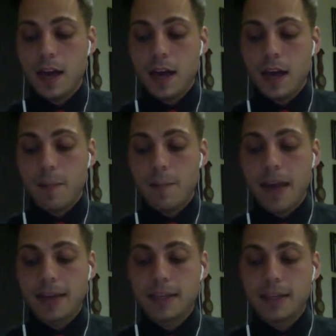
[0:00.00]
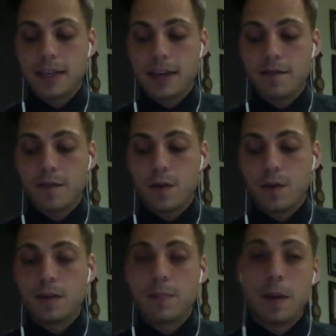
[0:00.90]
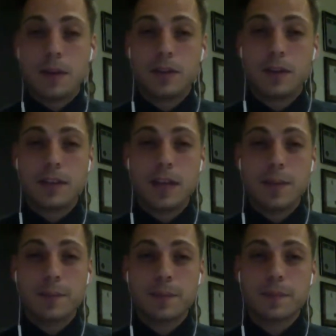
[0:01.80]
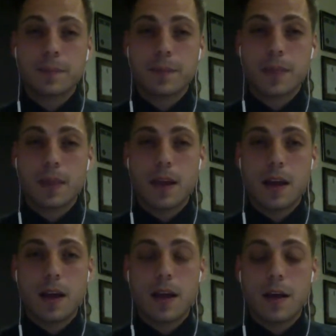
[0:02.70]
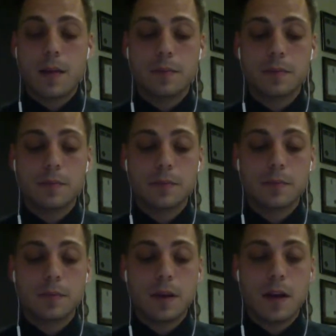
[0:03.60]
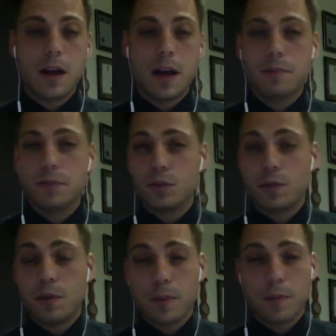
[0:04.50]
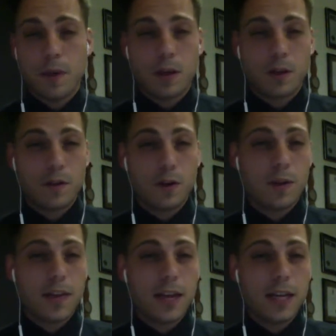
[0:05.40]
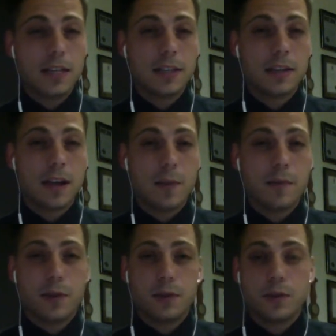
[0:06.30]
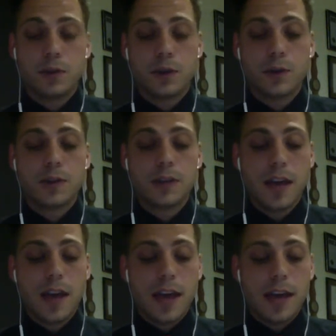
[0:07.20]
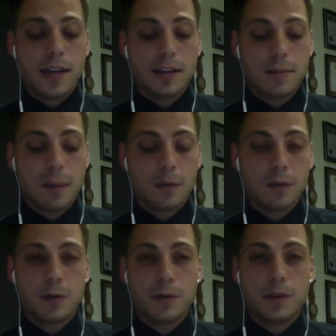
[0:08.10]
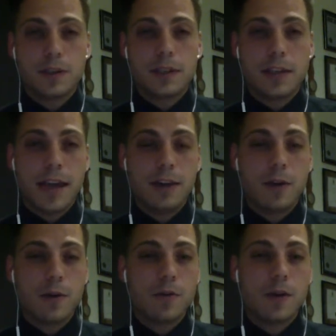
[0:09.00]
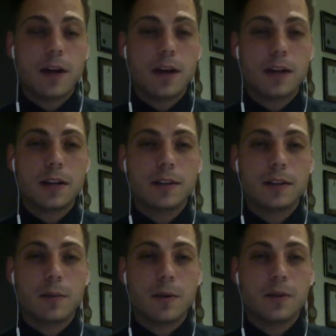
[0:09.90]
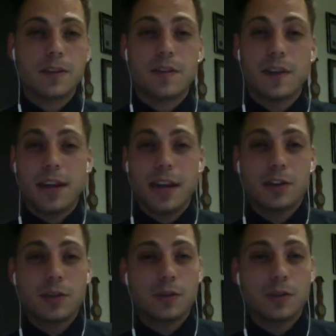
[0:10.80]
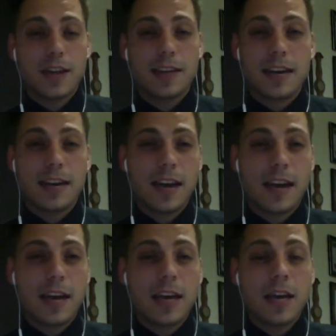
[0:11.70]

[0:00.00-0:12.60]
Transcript: matter that involved the public trustee. I'm sure probably a lot of you know what that is. For those who don't, it's the people who take over, suppose, the financial and day-to-day